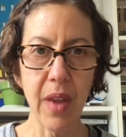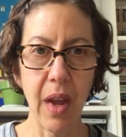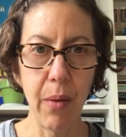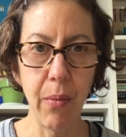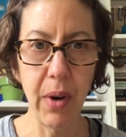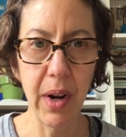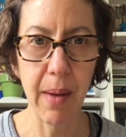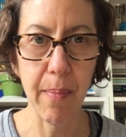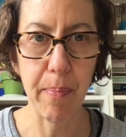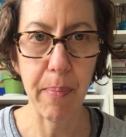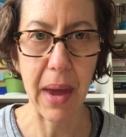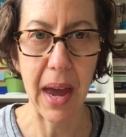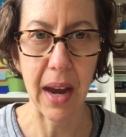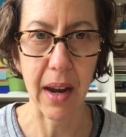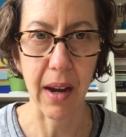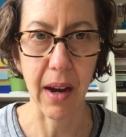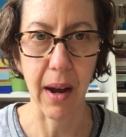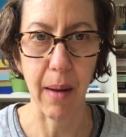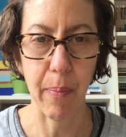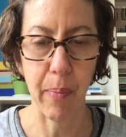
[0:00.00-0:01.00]
I want to
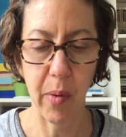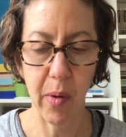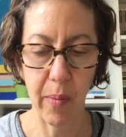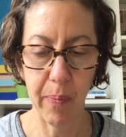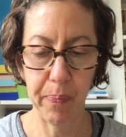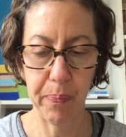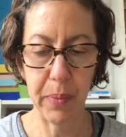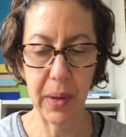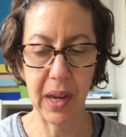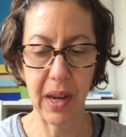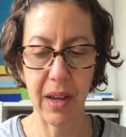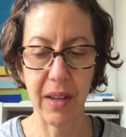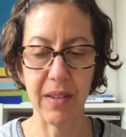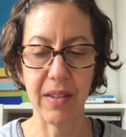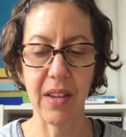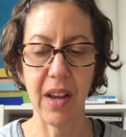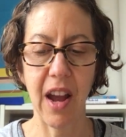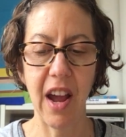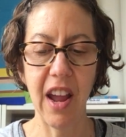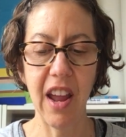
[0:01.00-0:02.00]
back up
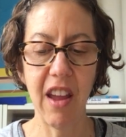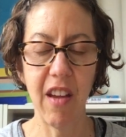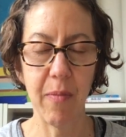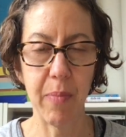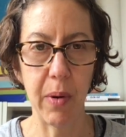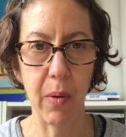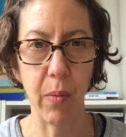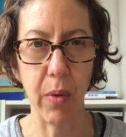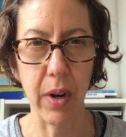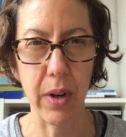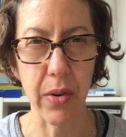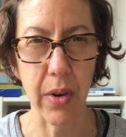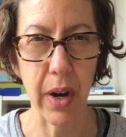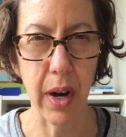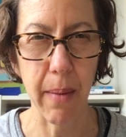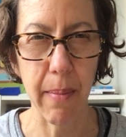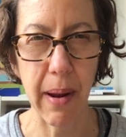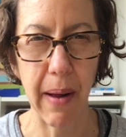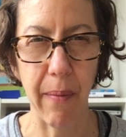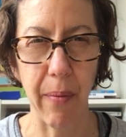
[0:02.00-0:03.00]
because I have been
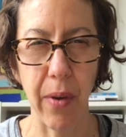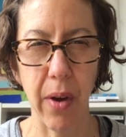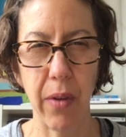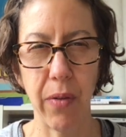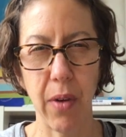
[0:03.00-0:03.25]
wondering about